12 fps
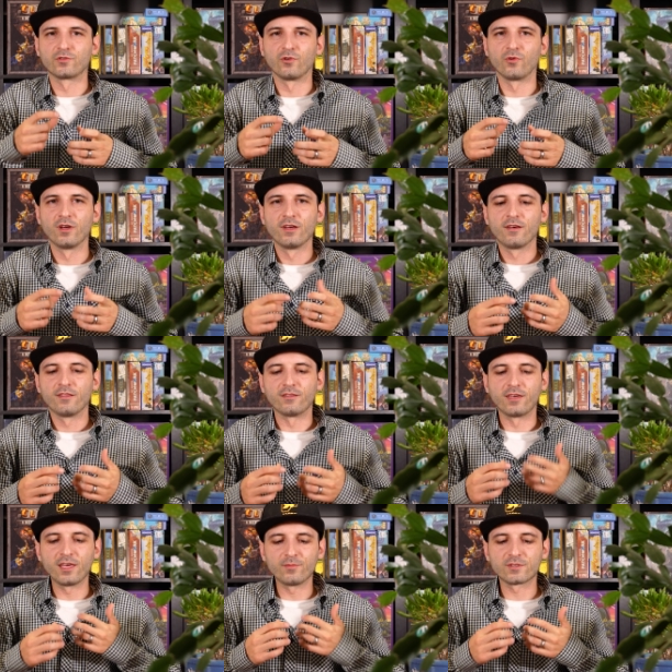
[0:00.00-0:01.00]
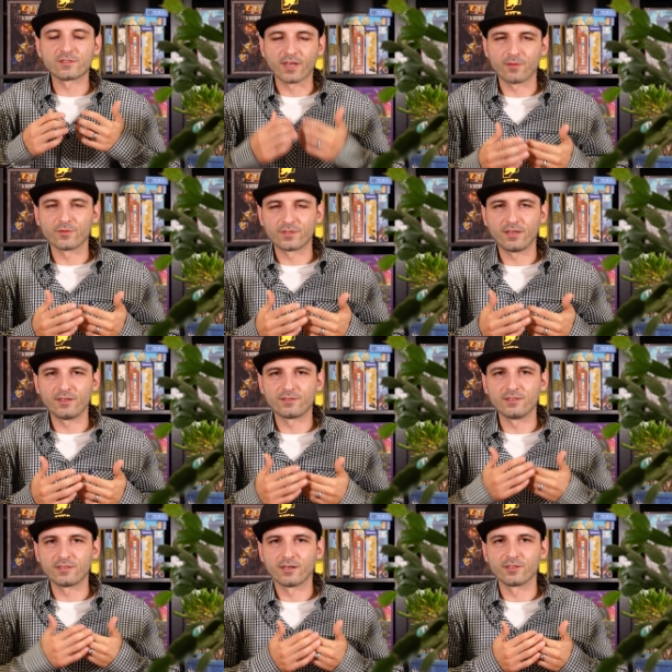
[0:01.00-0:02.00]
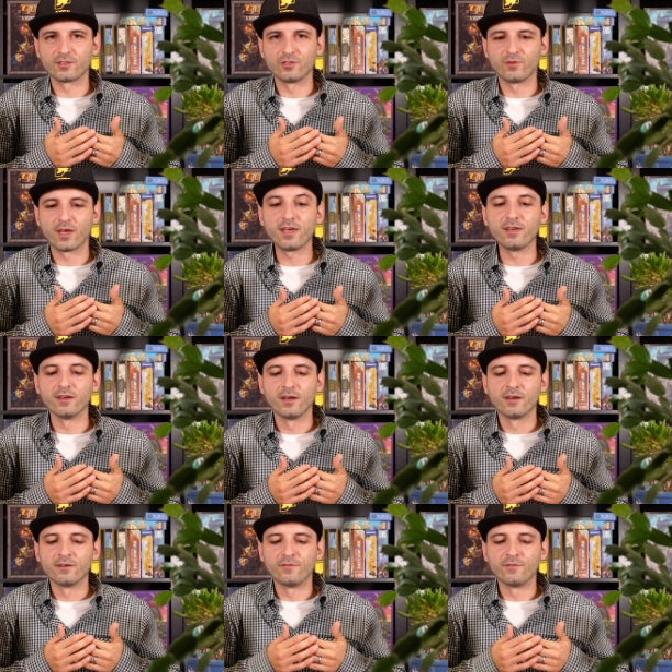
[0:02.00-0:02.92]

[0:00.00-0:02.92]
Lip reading: So the game is simultaneously telling you, hey,